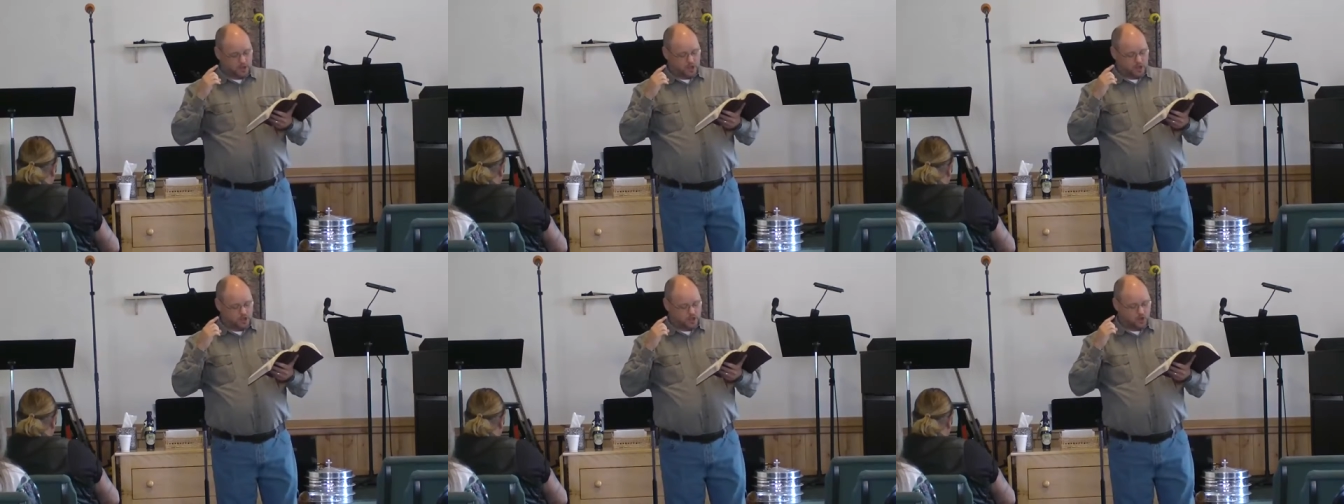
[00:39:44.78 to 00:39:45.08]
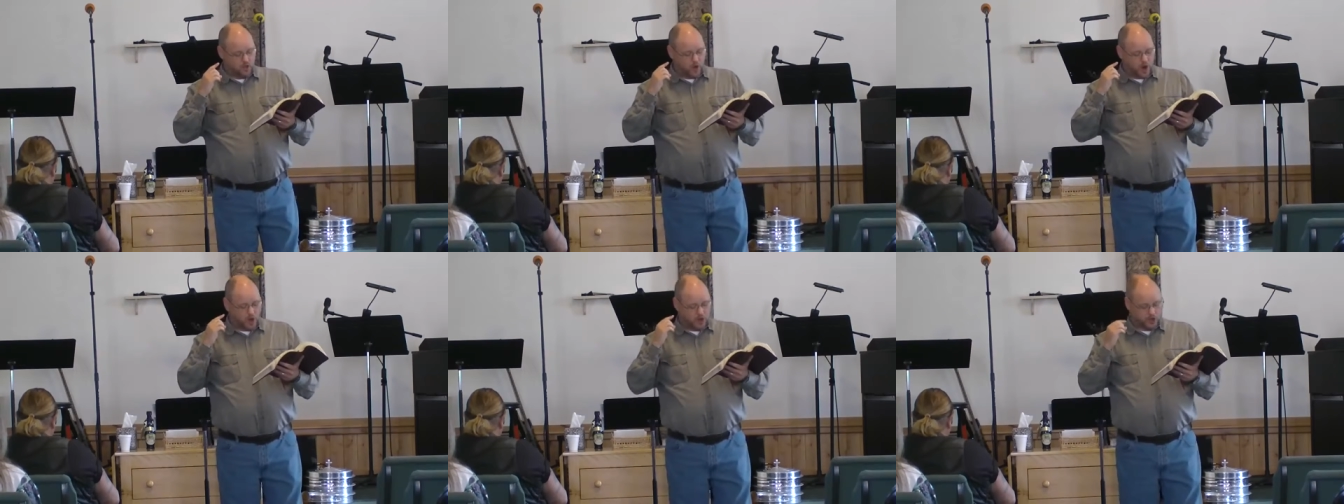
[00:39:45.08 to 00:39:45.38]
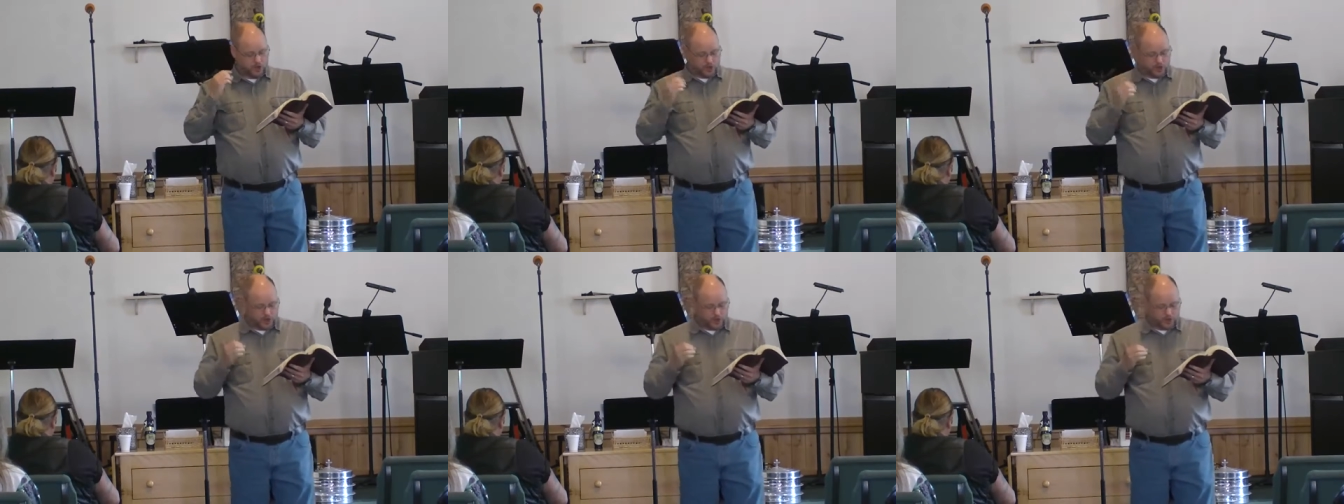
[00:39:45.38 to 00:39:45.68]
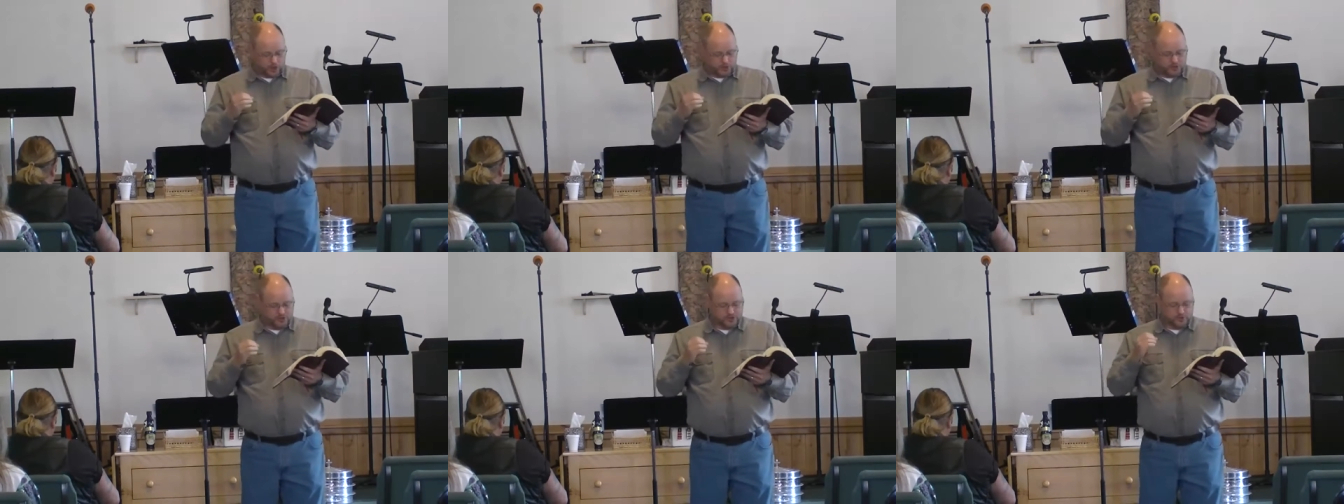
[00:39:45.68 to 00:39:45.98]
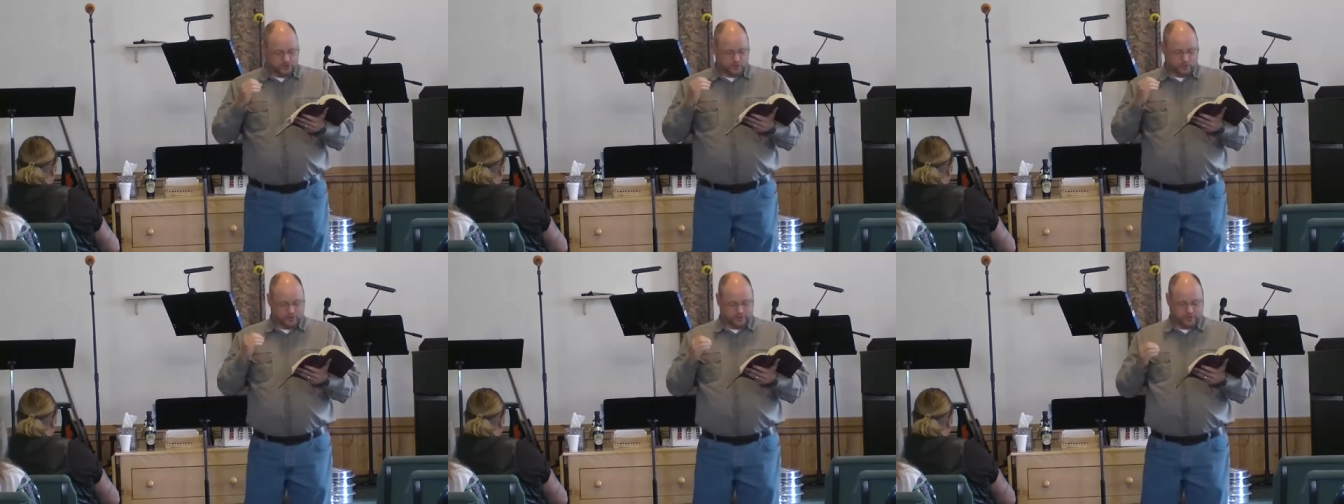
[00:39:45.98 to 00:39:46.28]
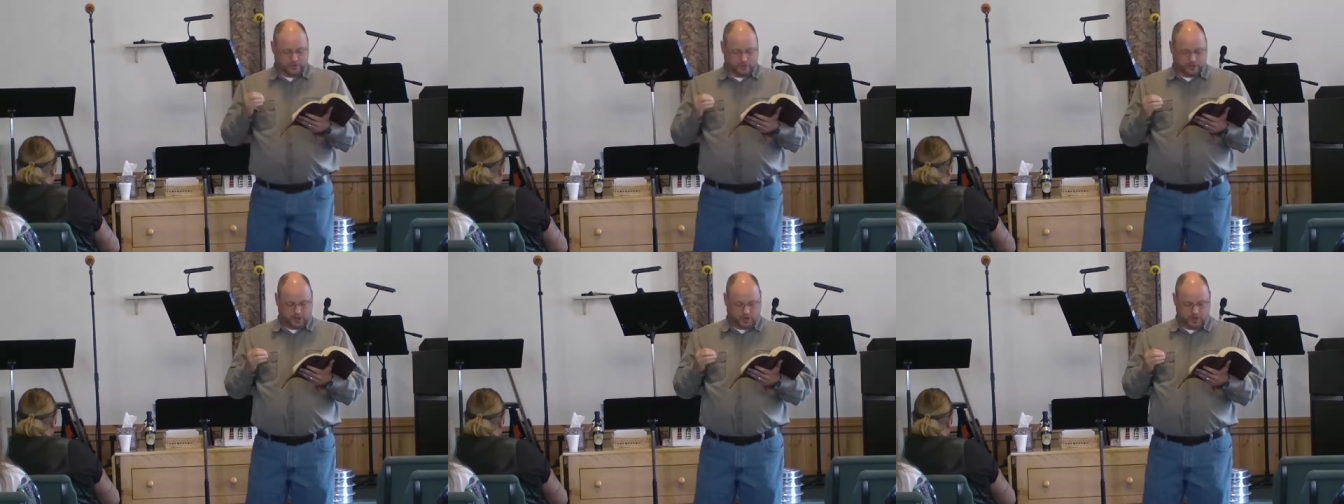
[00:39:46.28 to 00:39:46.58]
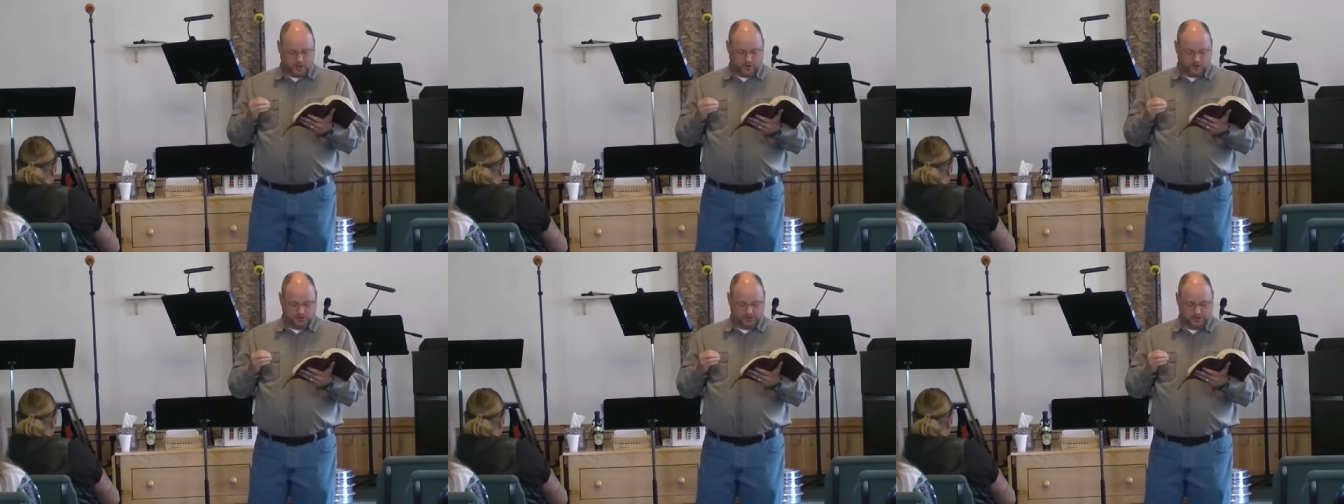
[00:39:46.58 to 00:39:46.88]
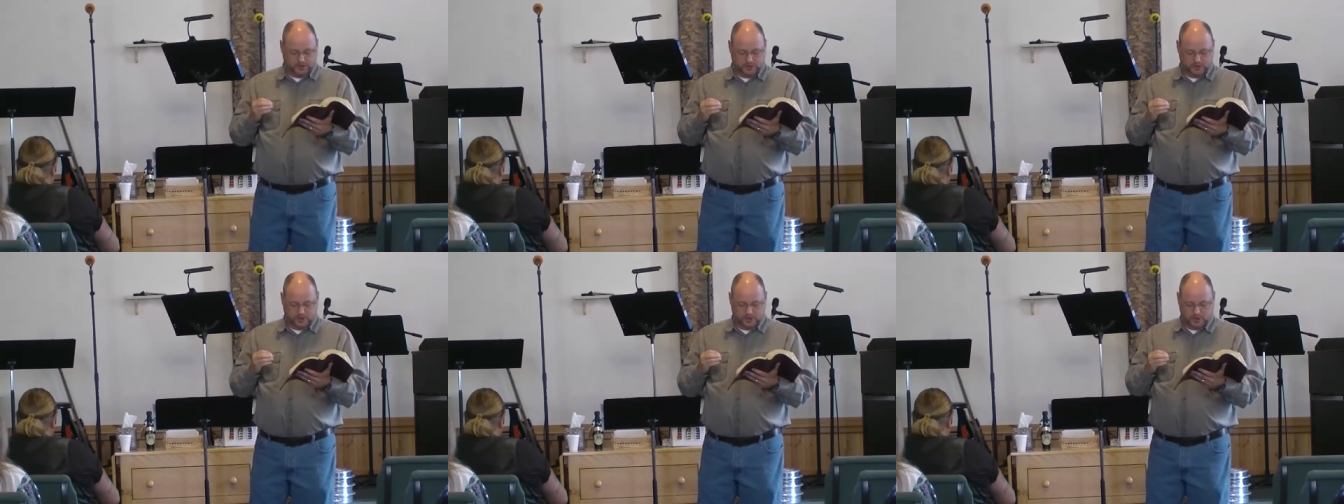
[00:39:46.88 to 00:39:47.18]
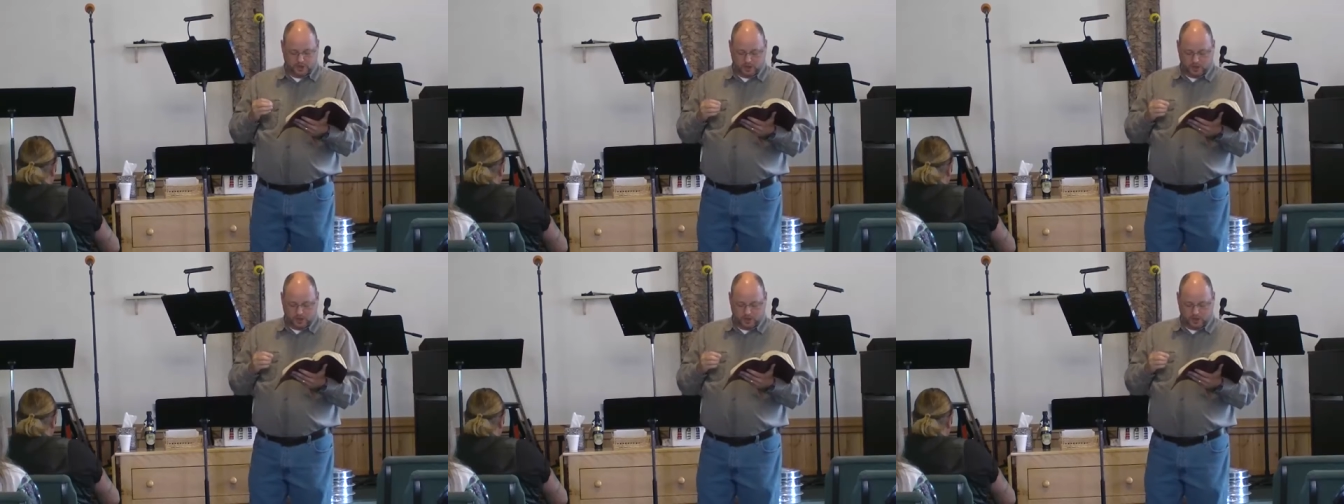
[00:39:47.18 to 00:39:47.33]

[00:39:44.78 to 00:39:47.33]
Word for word: You are cursed with a curse,